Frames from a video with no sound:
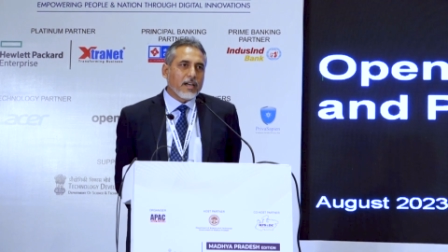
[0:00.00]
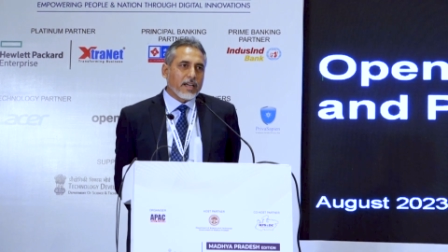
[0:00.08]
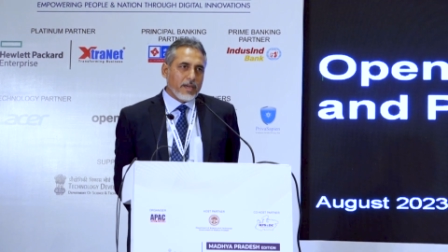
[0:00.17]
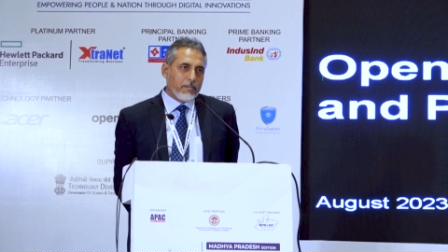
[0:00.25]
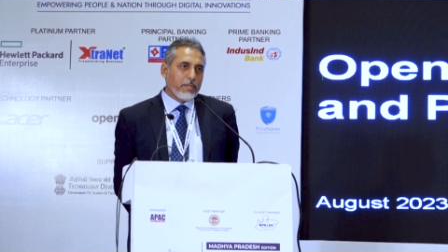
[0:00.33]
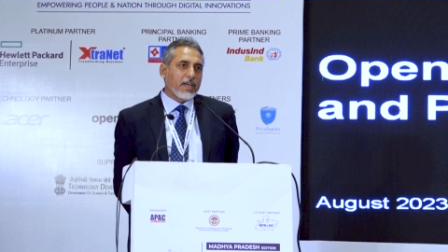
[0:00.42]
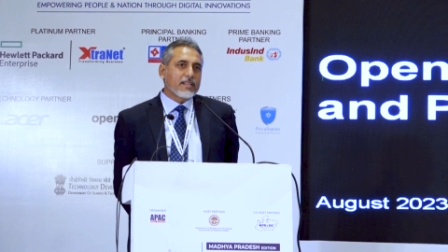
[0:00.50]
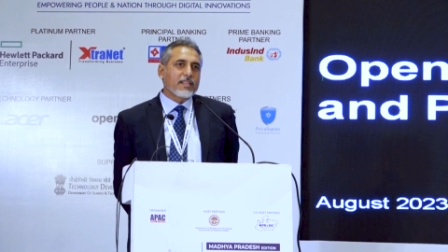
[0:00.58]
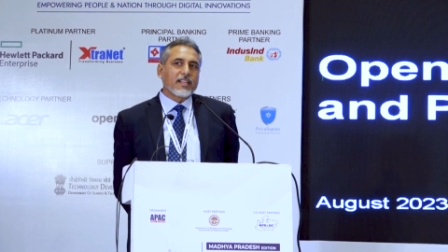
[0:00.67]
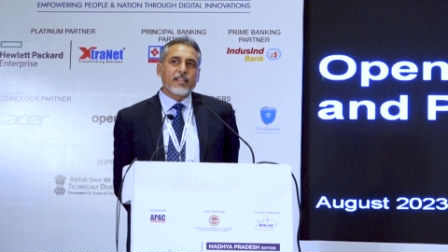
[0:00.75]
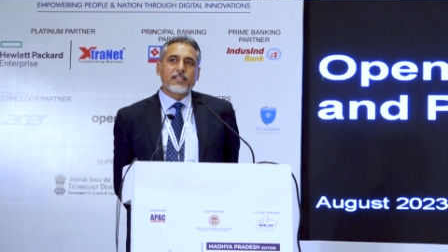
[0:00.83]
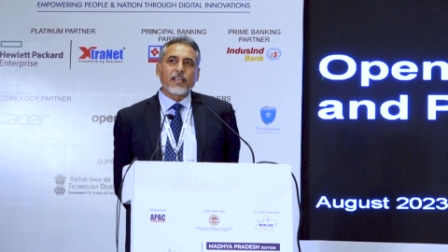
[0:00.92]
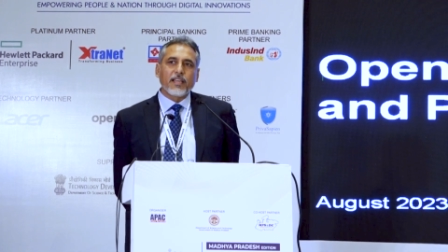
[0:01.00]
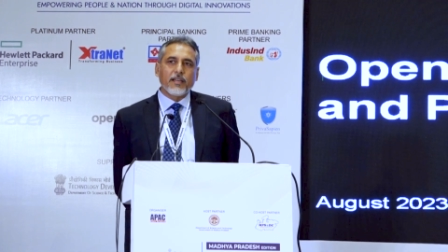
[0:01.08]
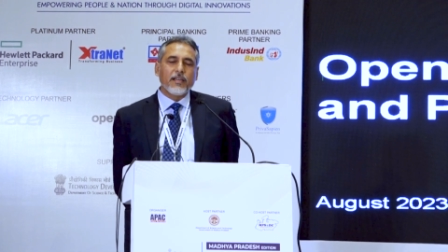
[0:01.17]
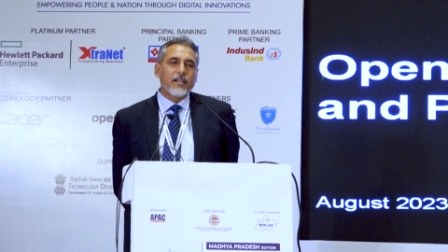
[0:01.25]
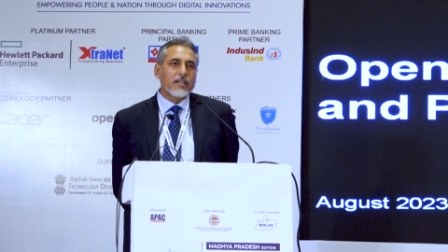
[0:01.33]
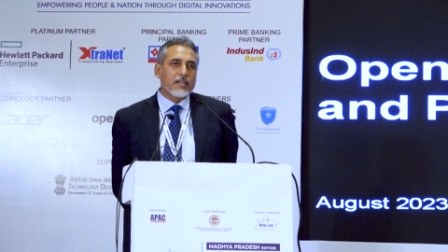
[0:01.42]
Mr.
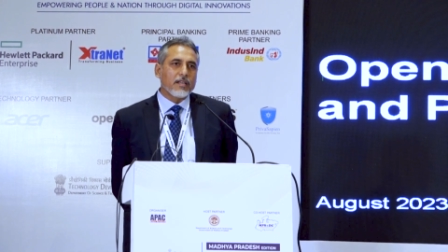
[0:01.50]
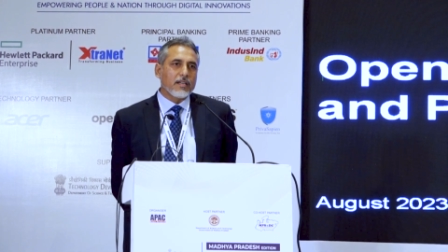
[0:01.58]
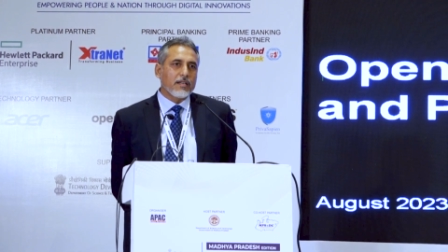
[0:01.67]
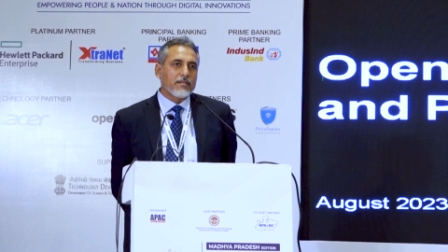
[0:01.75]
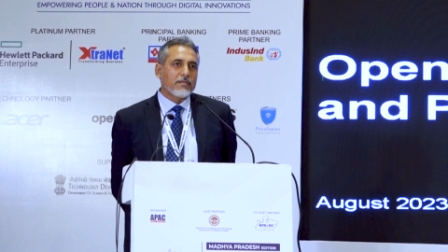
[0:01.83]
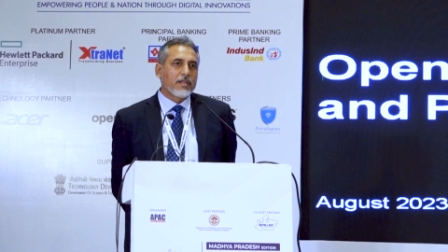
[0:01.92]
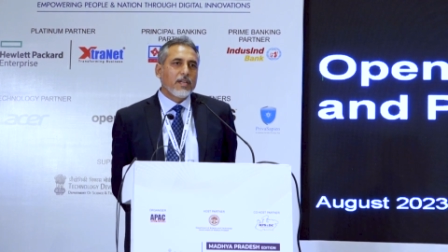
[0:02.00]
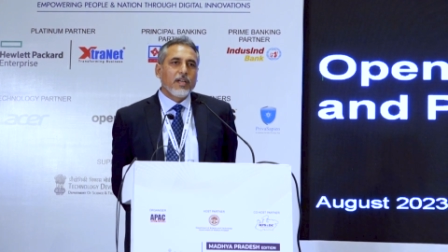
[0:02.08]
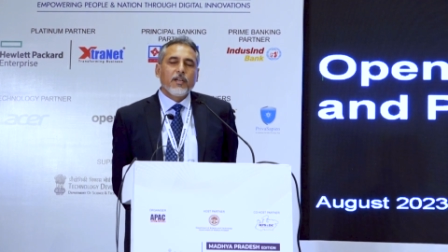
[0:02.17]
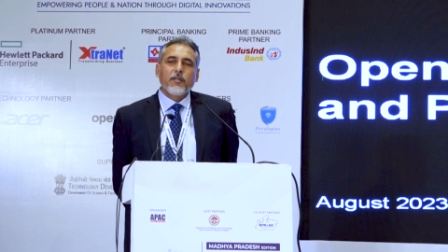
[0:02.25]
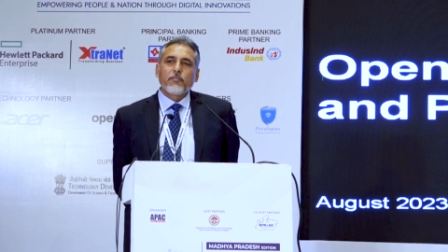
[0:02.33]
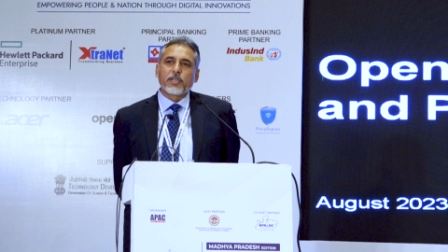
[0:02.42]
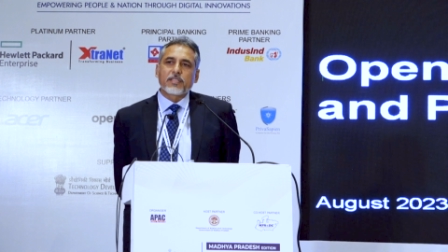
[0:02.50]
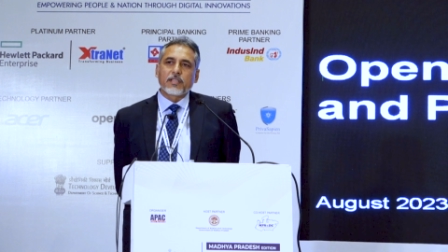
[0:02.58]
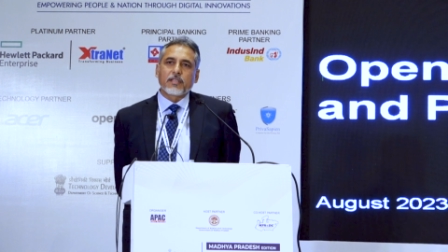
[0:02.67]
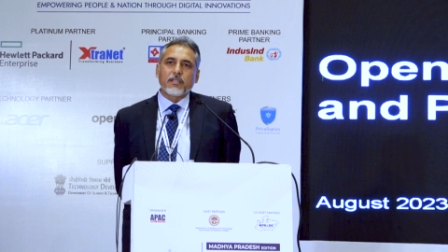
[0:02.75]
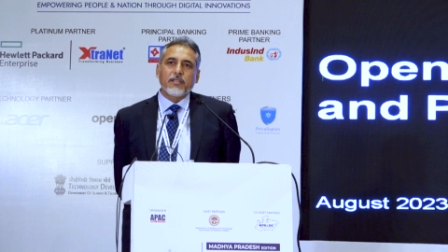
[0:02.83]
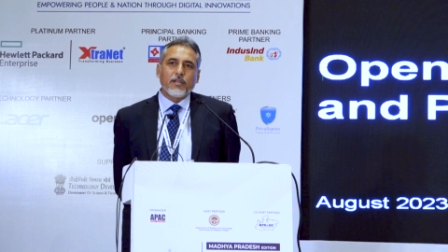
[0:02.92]
Uh,
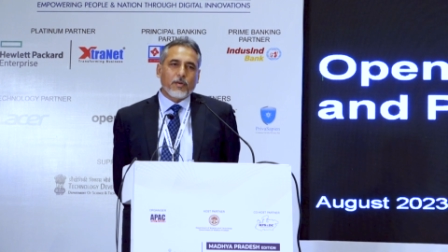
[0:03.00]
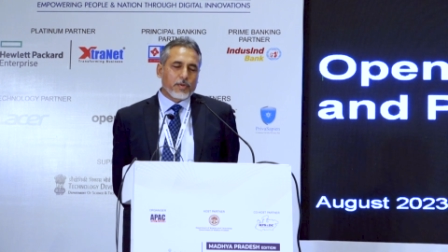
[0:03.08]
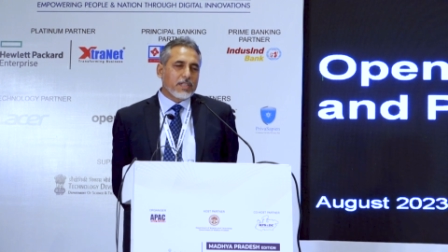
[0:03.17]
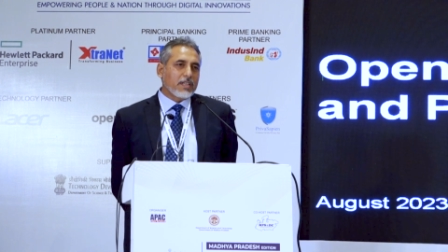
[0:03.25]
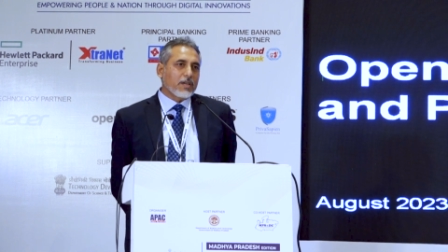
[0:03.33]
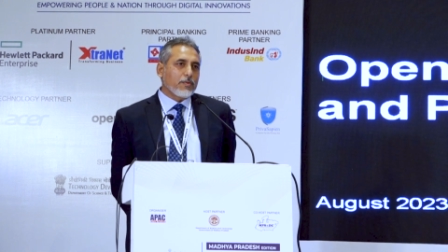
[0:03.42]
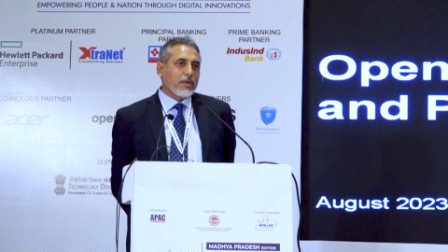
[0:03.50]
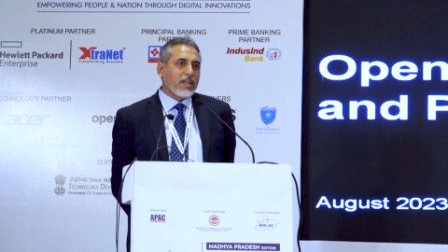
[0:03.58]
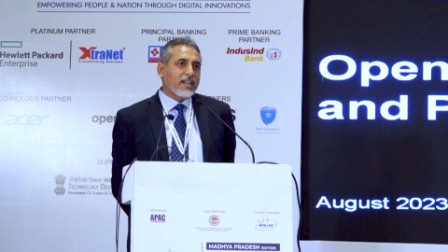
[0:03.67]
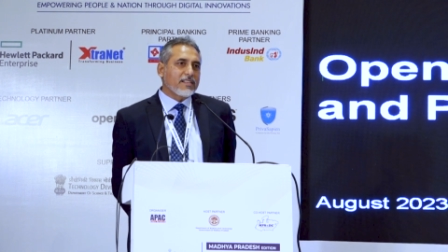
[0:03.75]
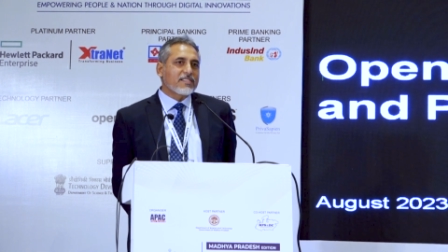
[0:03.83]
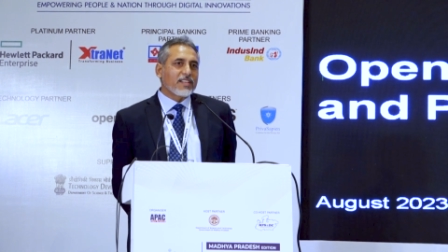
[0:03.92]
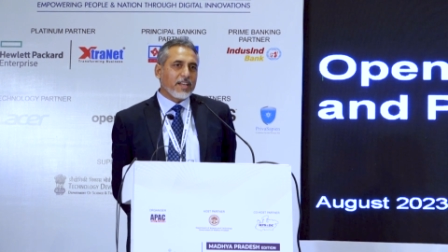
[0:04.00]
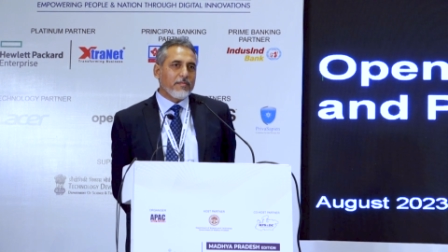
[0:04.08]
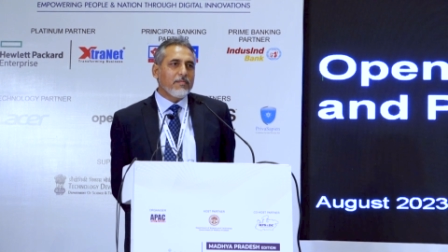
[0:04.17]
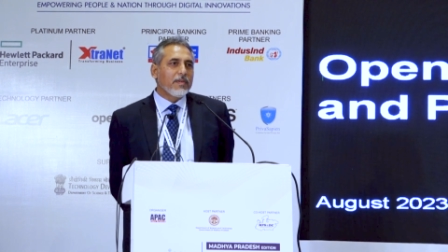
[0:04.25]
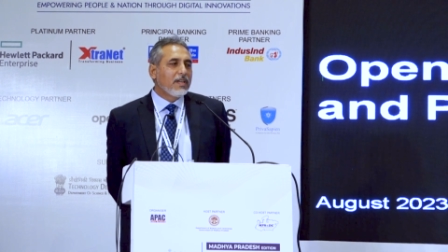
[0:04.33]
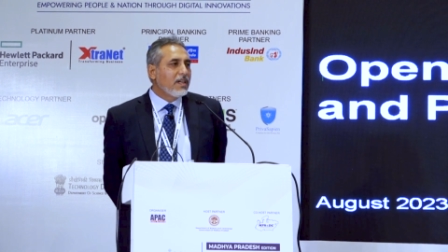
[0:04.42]
Abhijit Agrawal and his
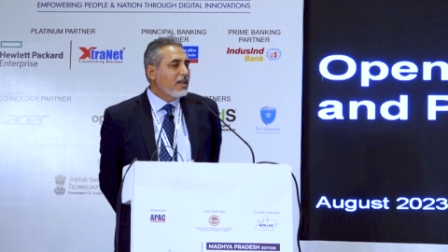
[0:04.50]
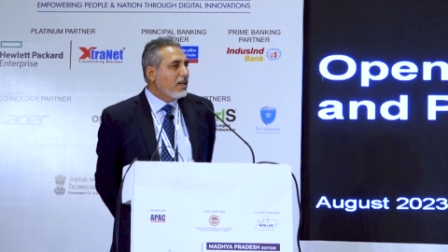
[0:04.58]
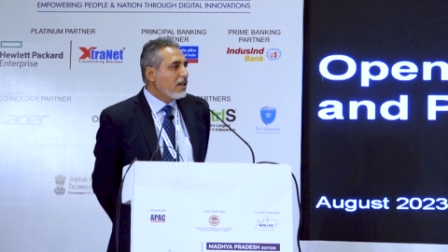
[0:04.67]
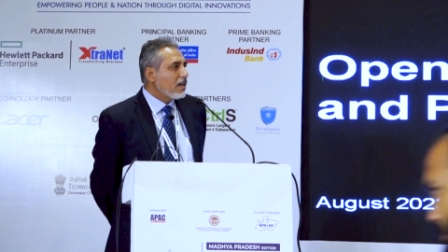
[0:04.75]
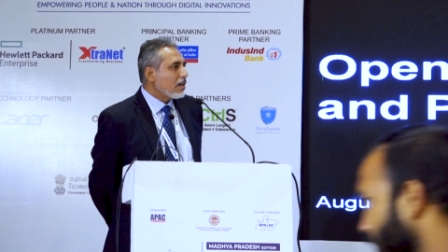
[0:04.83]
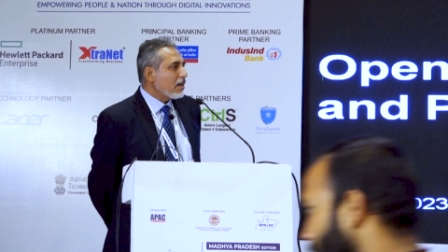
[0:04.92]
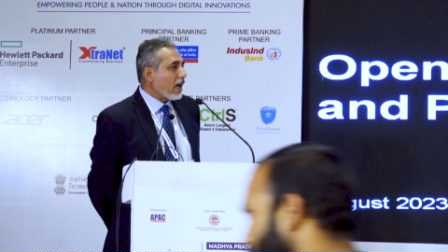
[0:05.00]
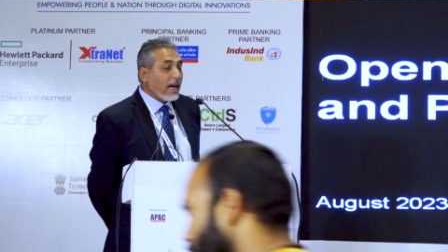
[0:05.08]
team, and